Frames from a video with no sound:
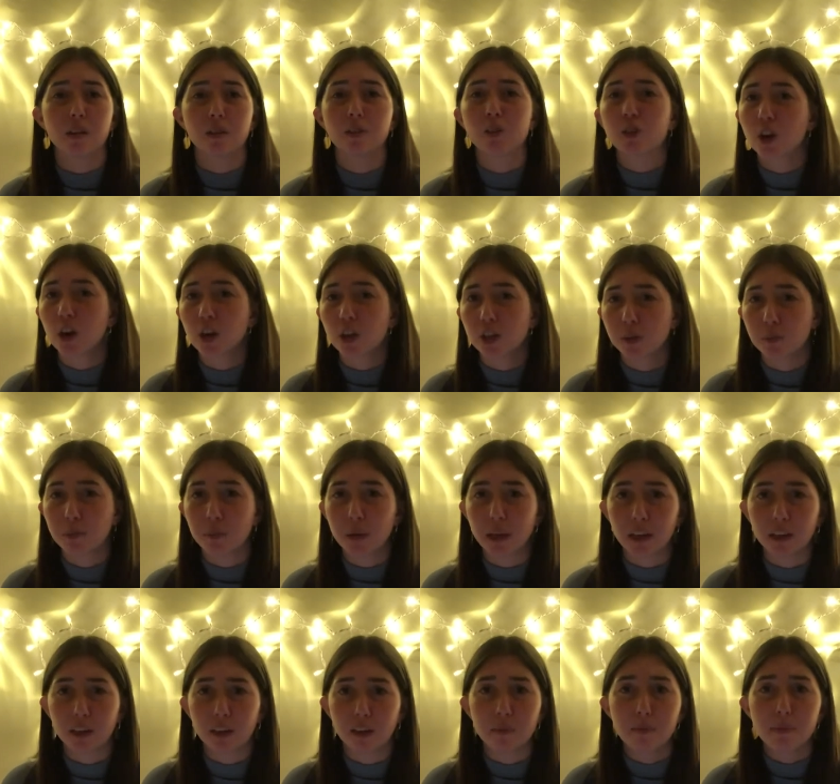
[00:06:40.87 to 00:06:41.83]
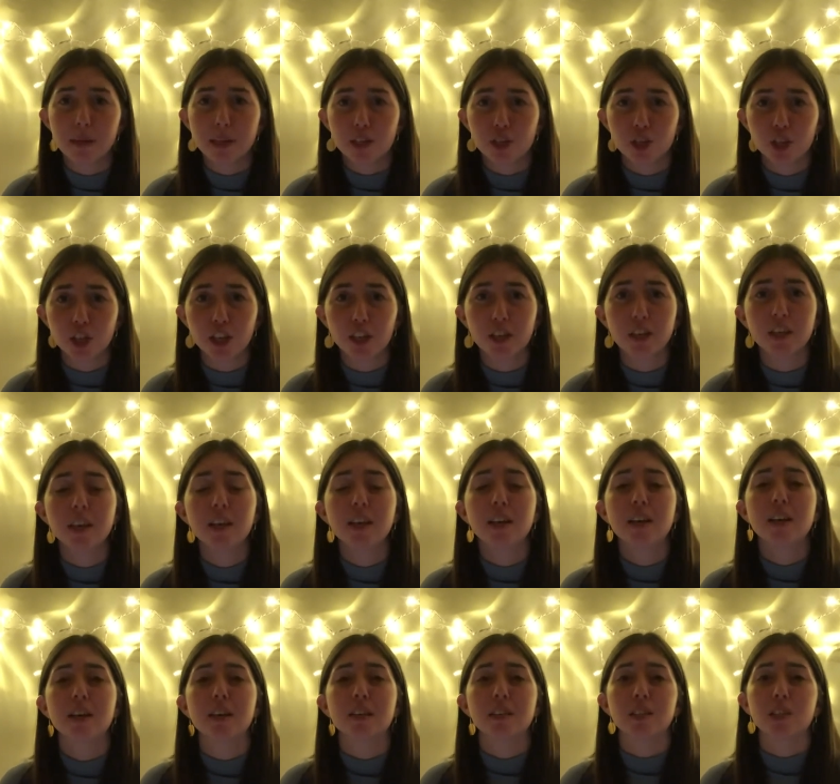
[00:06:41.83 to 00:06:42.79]
charge a big commission.
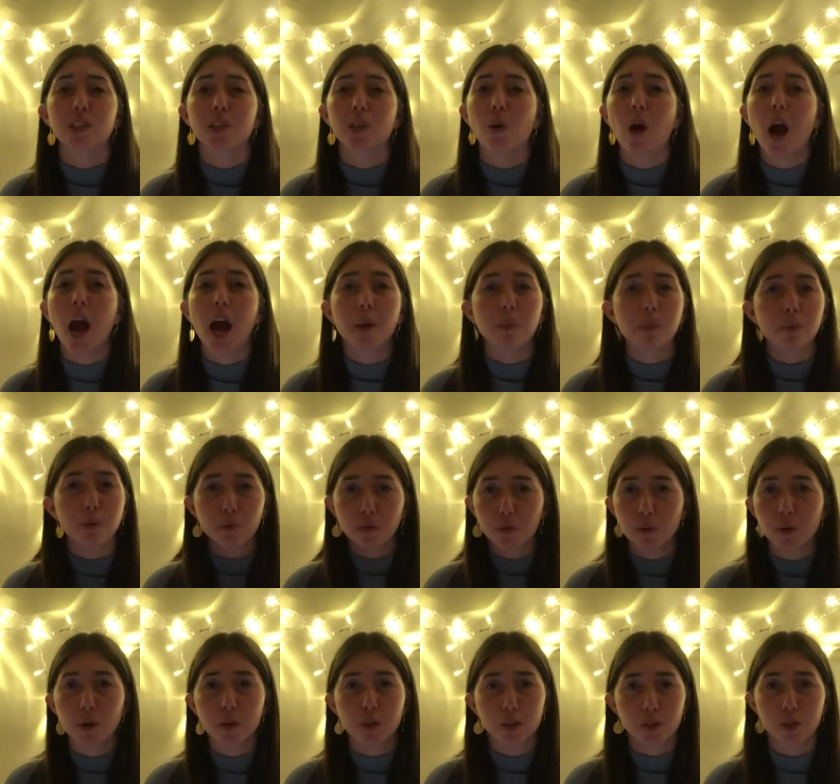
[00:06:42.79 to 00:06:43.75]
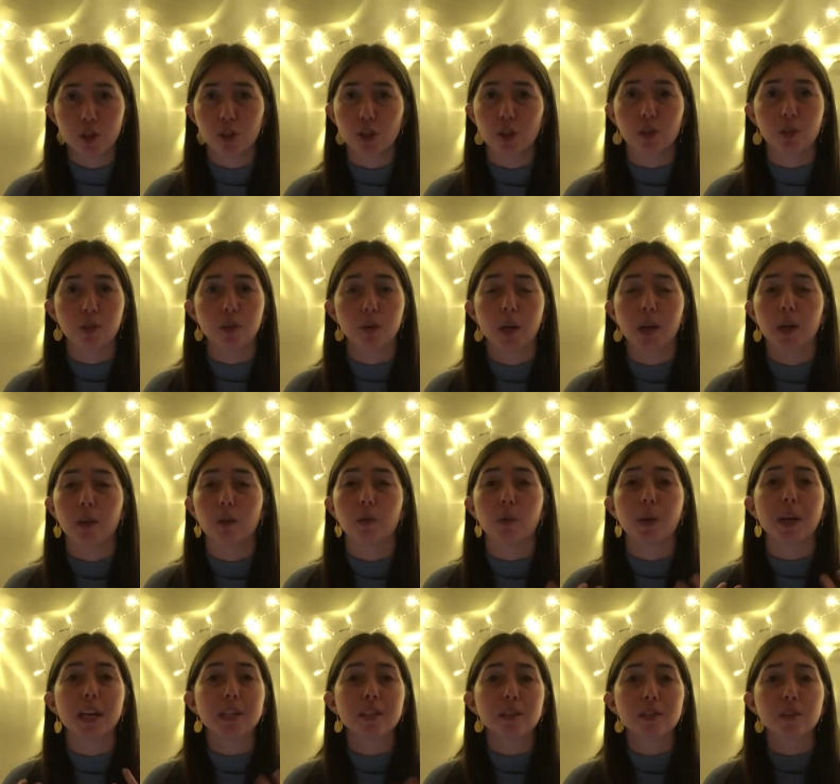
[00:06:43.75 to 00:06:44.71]
So I prefer to just do it
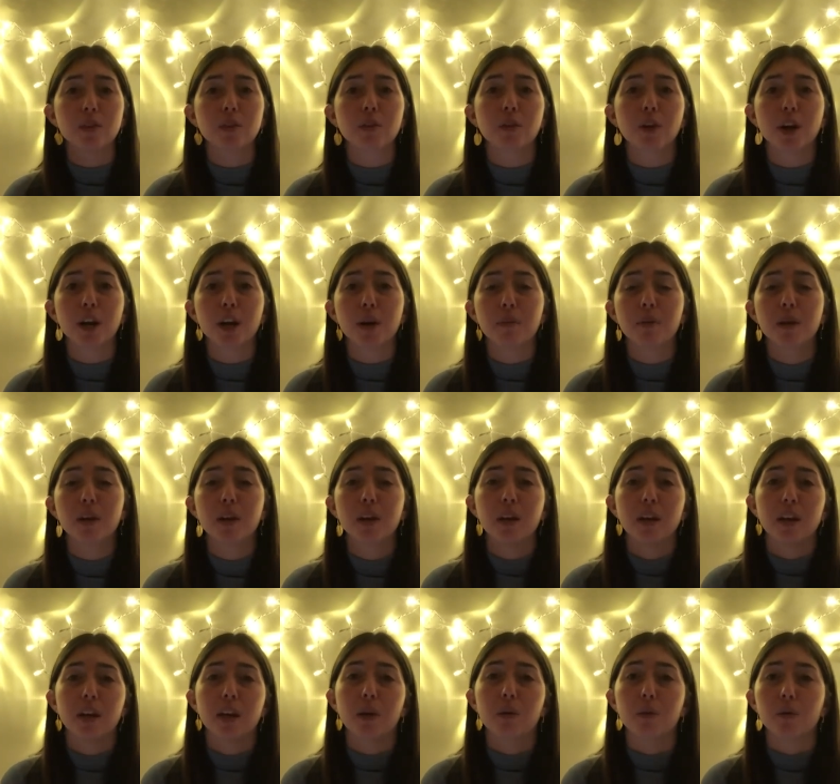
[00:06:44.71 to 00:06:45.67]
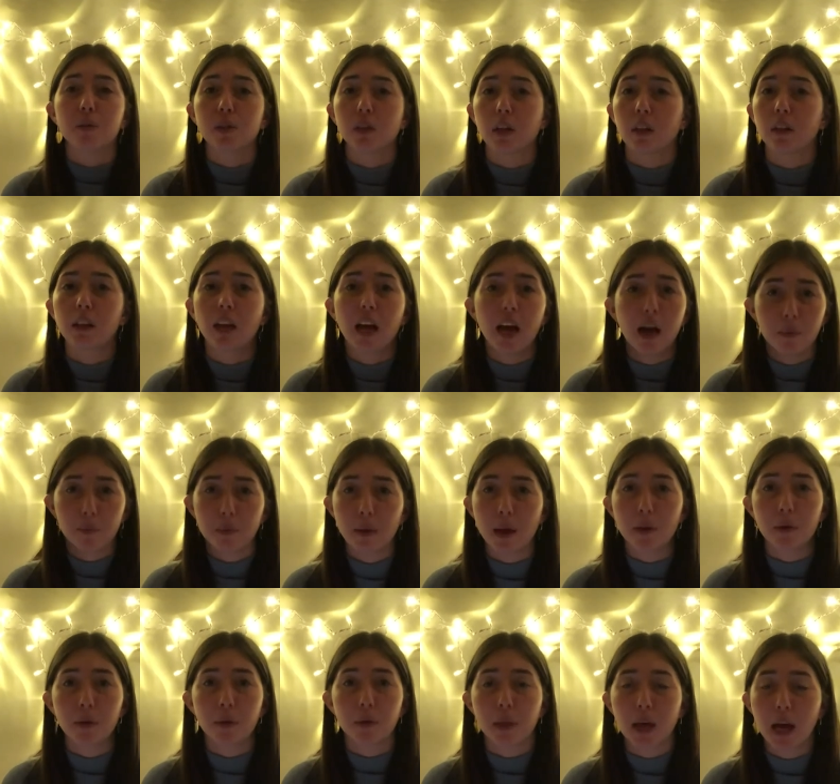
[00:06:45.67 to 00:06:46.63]
through Instagram. It was a lot
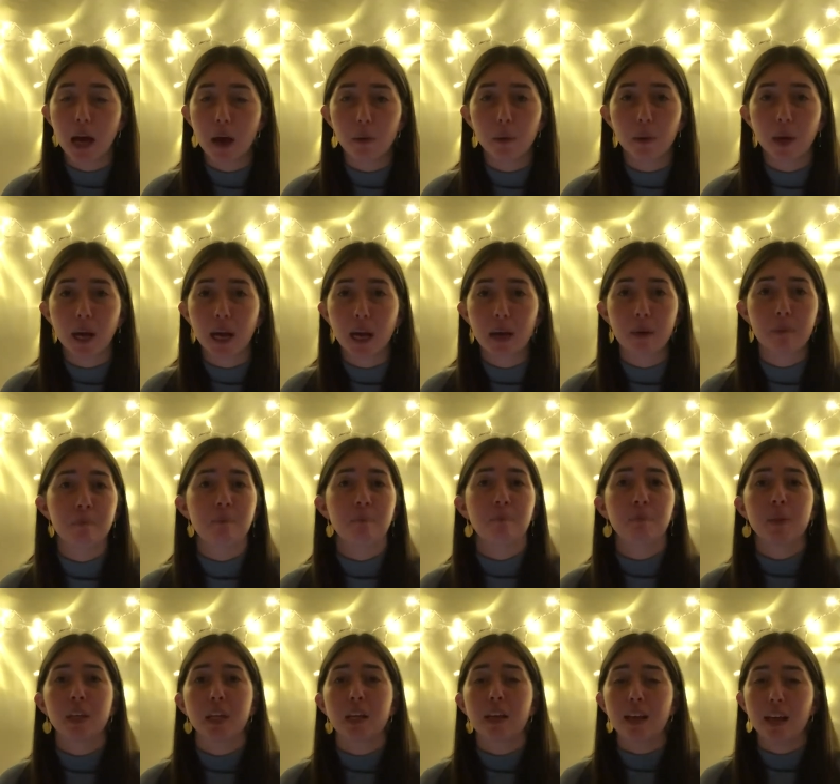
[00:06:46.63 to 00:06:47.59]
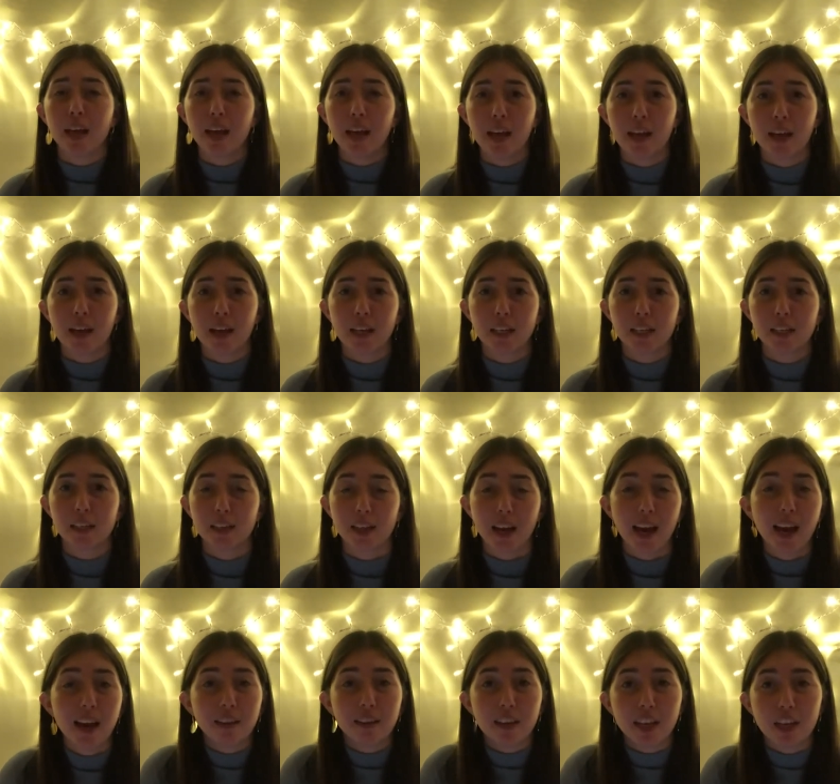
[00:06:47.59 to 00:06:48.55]
better that way. And
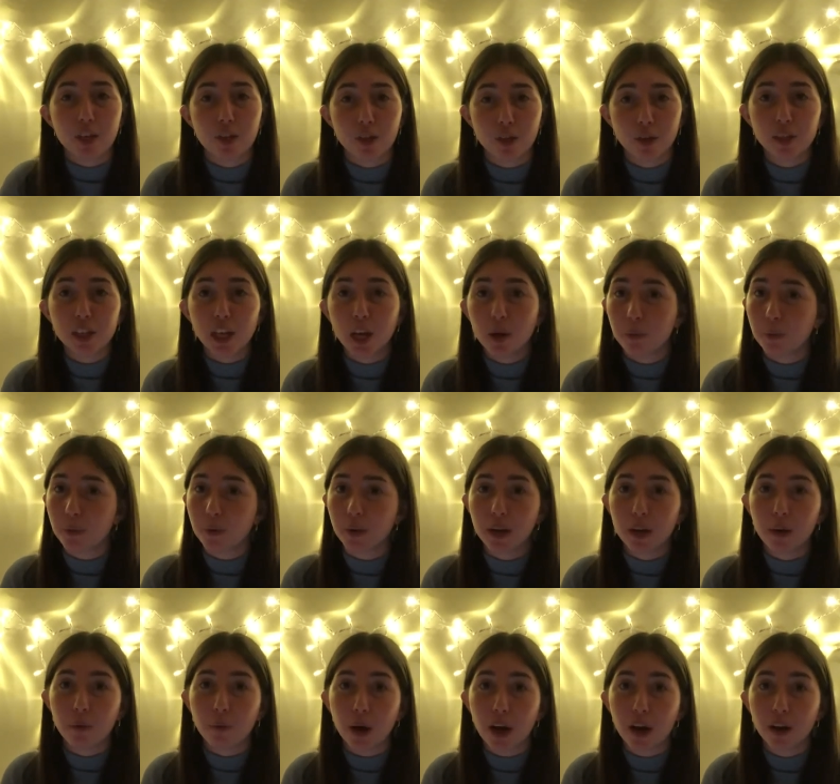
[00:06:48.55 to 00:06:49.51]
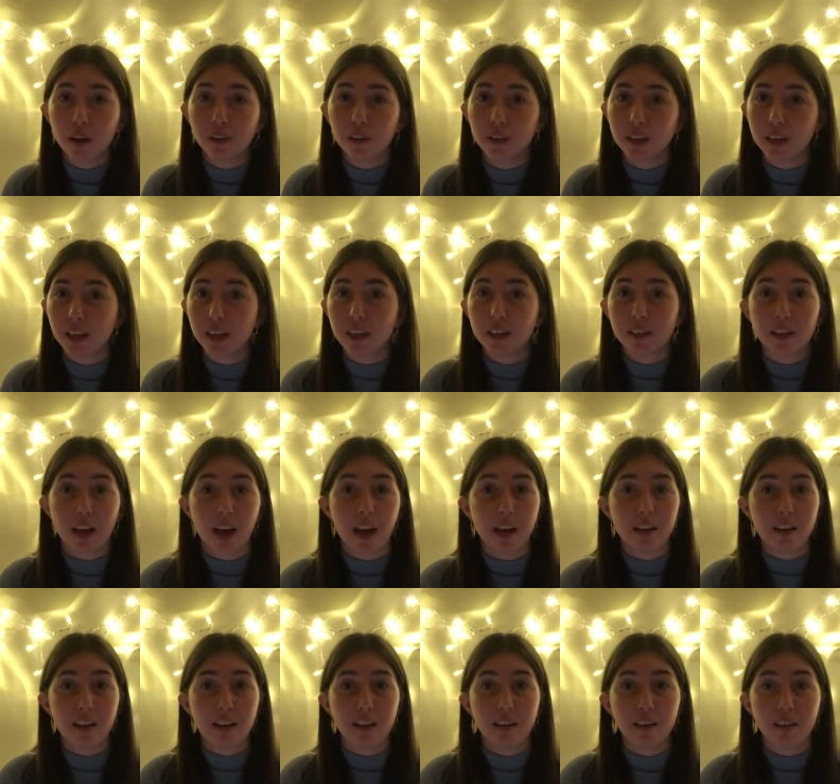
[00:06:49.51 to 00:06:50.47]
yeah, they turned out pretty well, and
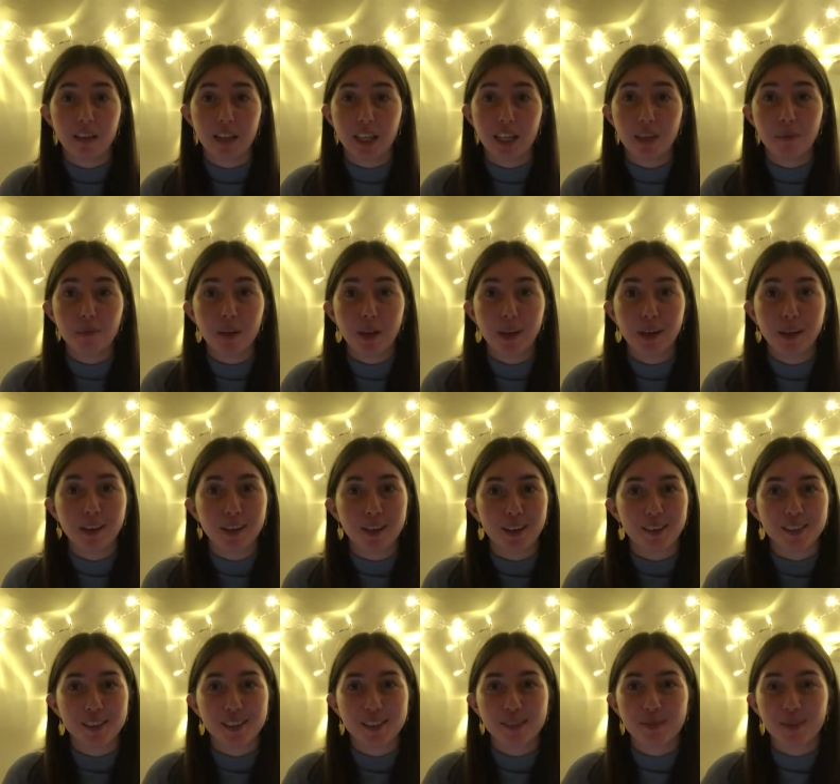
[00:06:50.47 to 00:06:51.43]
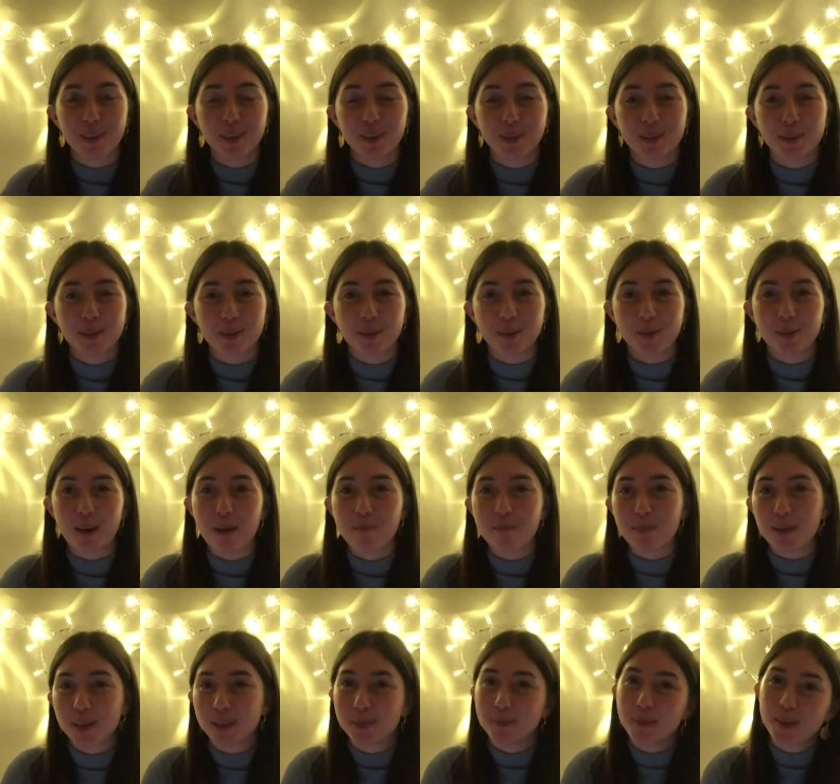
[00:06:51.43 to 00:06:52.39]
I keep getting customers, so I
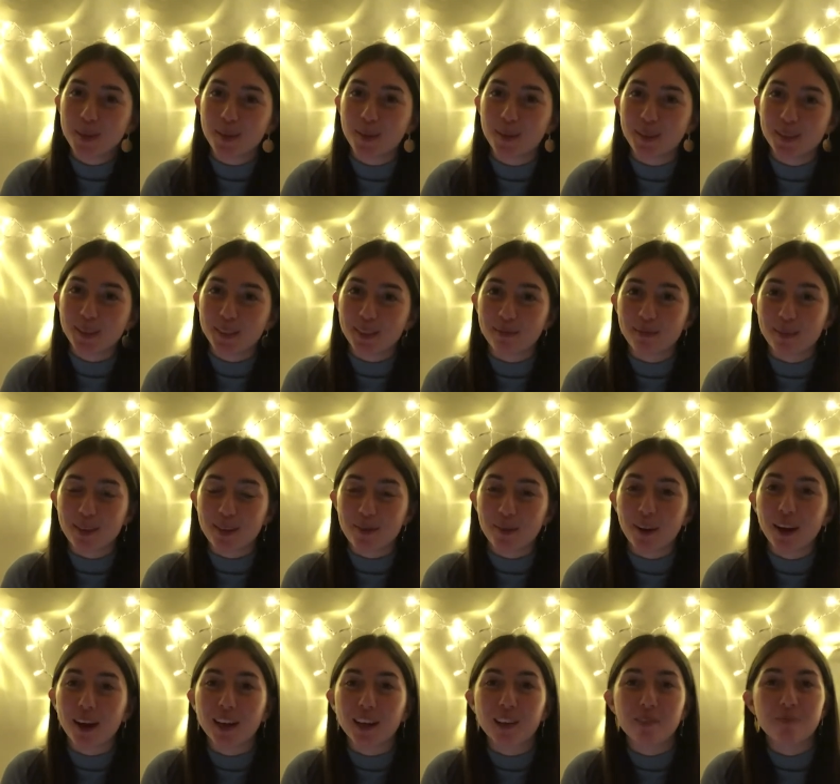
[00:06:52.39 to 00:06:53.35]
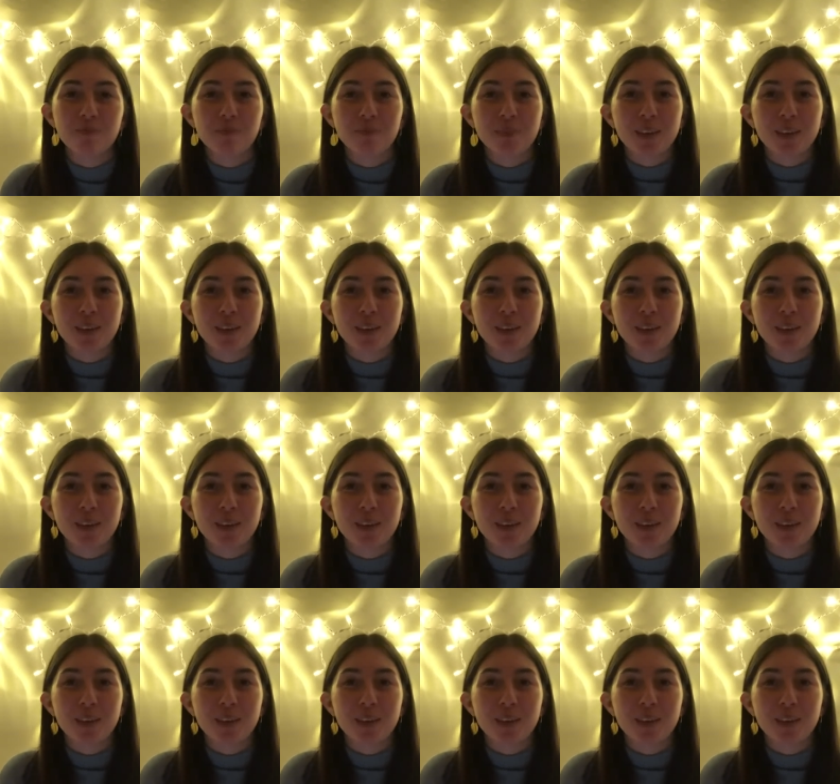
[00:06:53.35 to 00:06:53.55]
must be doing something right.